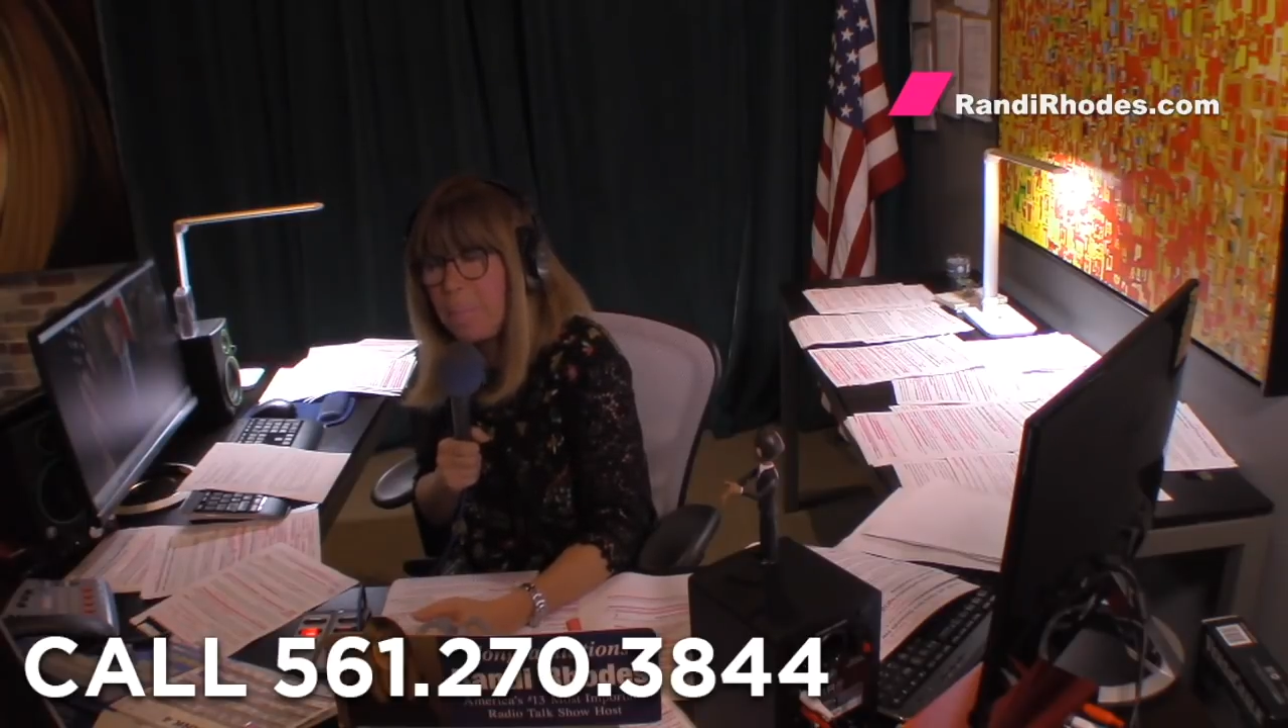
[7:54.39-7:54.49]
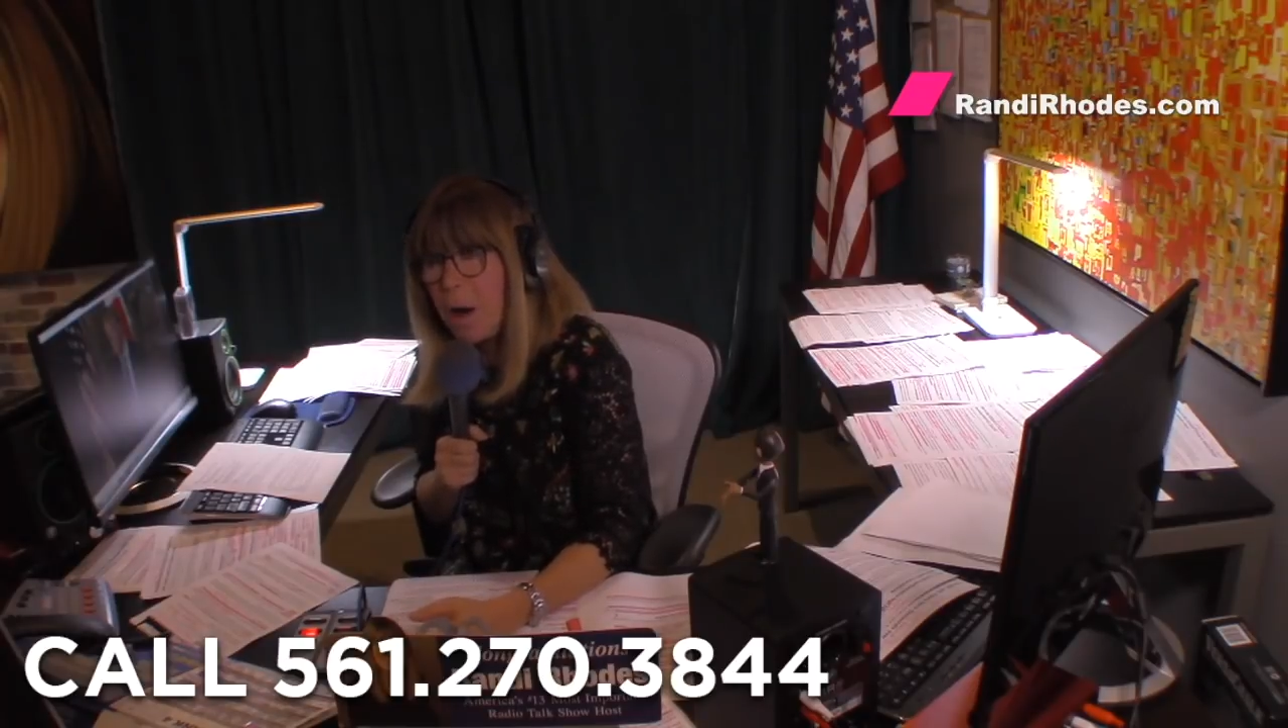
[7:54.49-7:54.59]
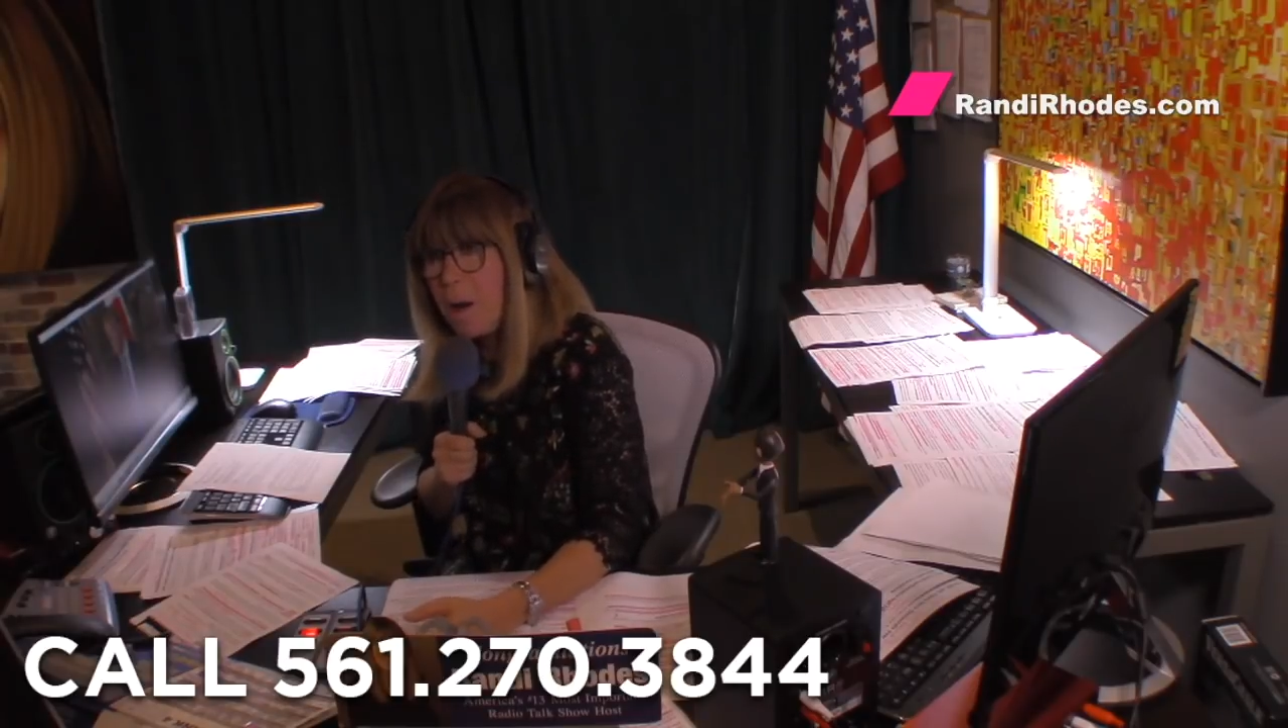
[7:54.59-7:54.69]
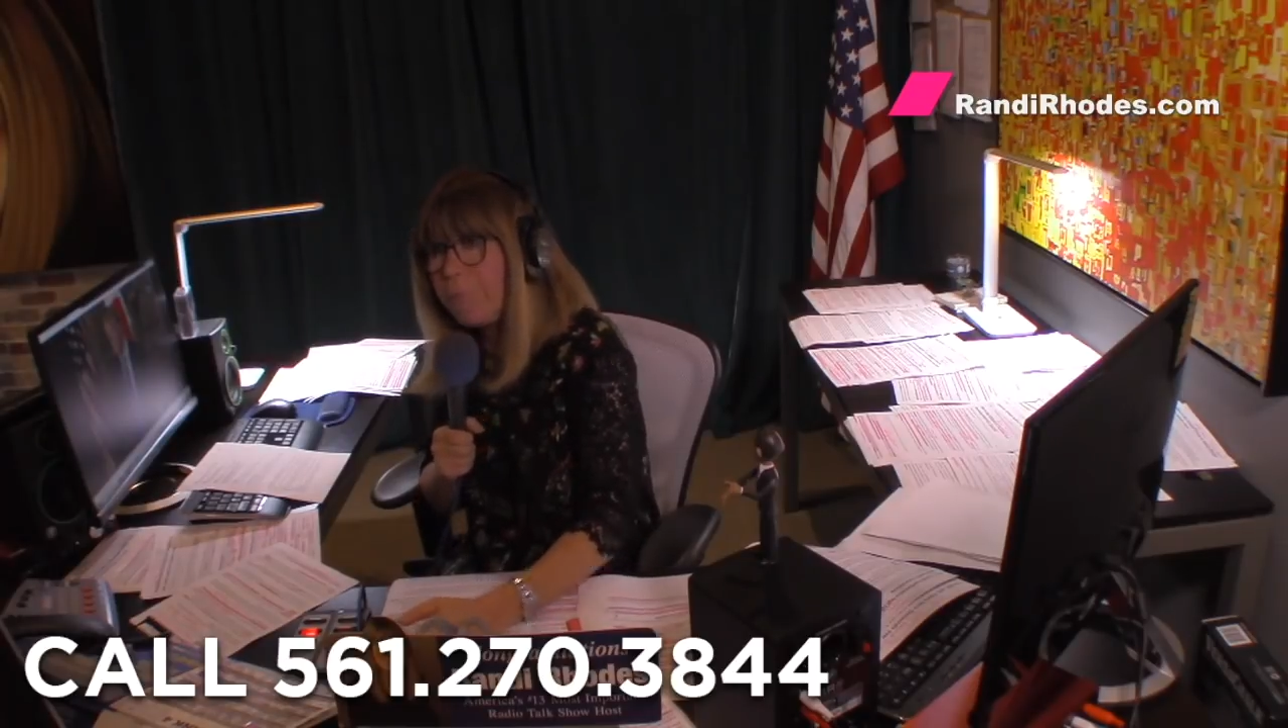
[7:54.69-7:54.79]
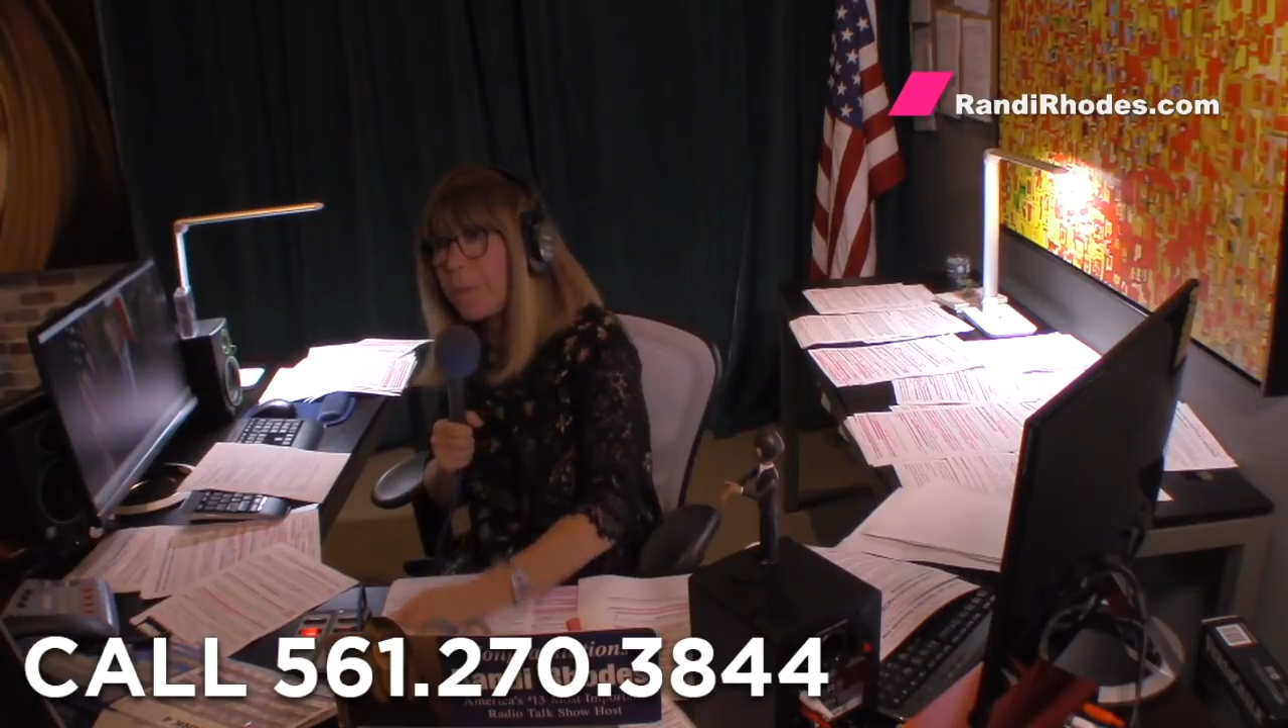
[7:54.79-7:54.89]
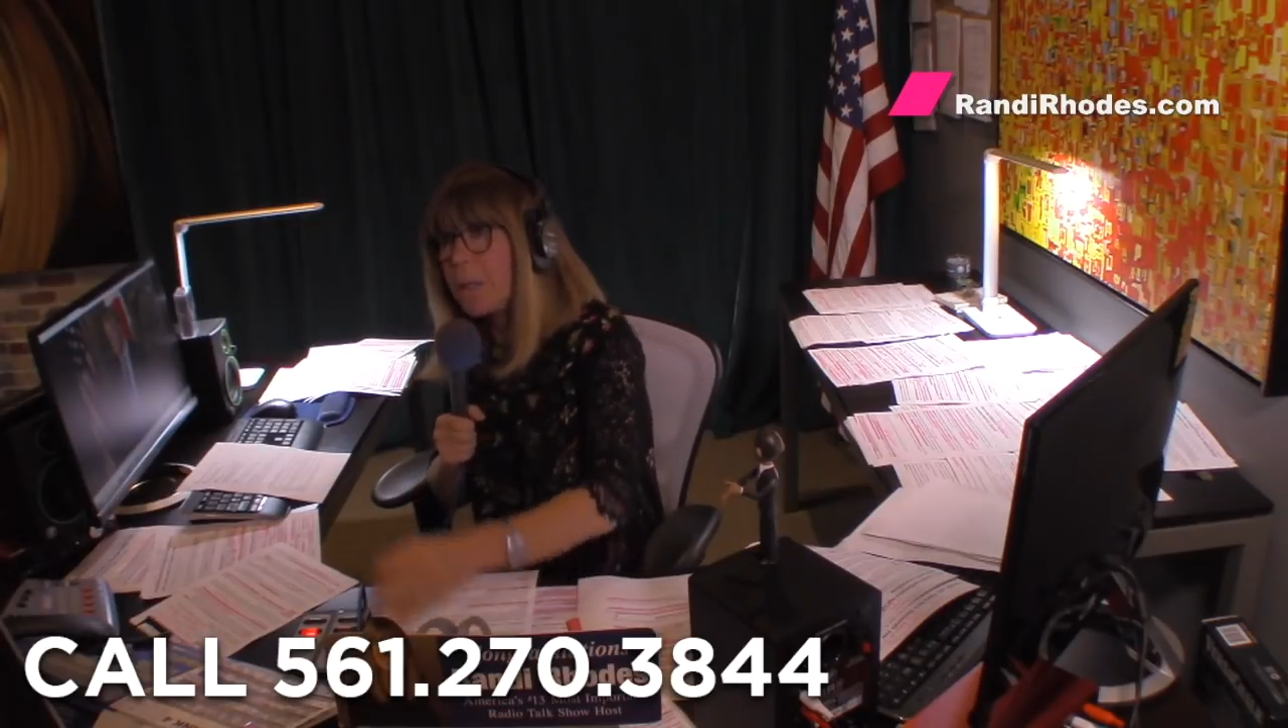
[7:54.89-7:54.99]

him off,